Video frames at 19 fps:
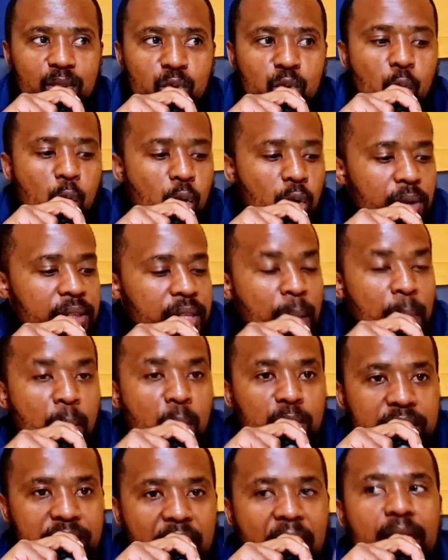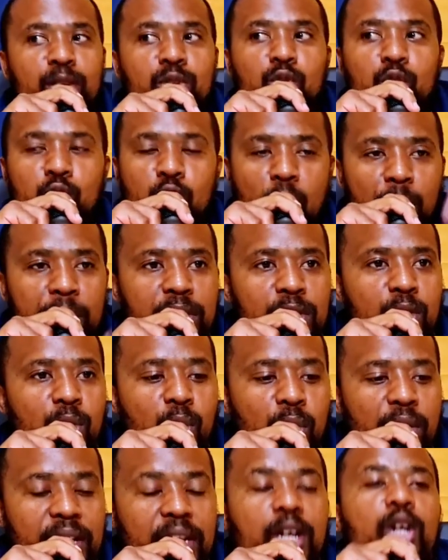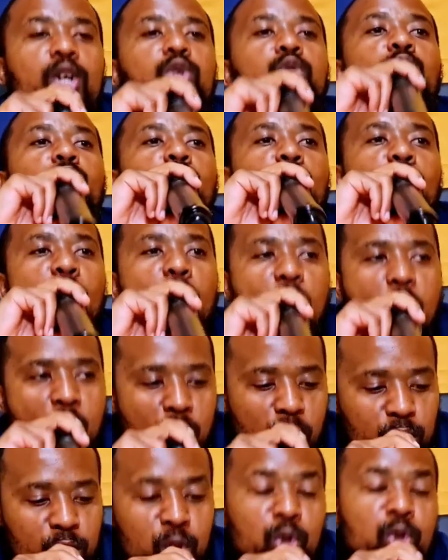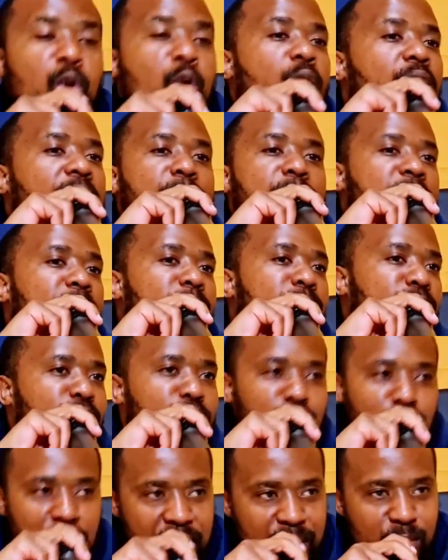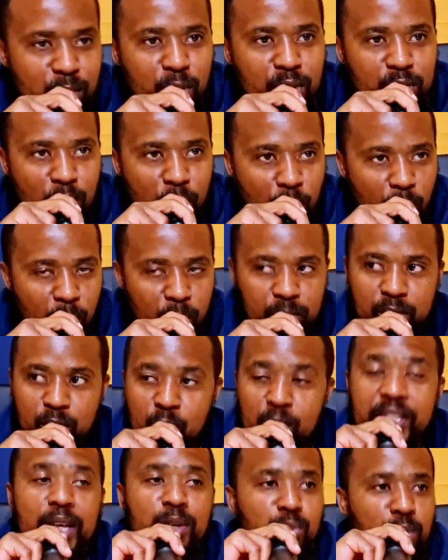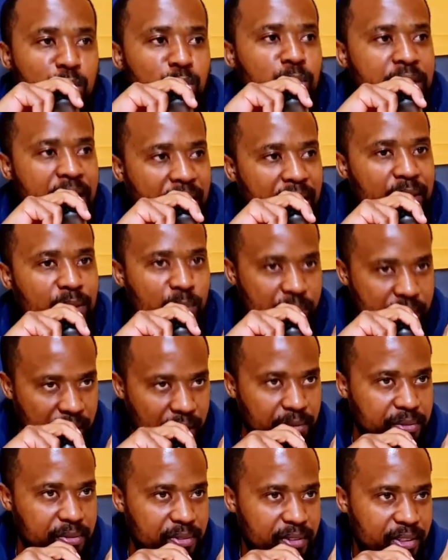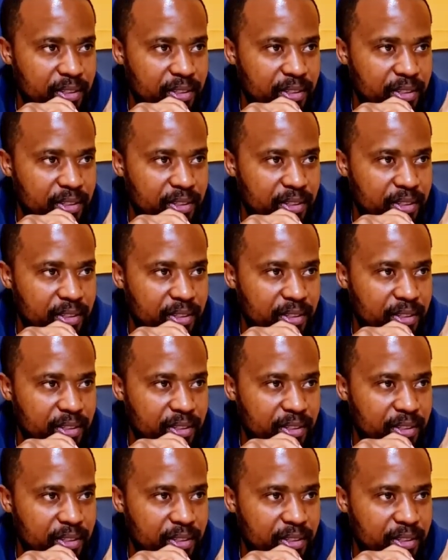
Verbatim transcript: So the Most High is showing you you're wrong. You're not going to be able to do this on your own. Because that's what you're telling yourself.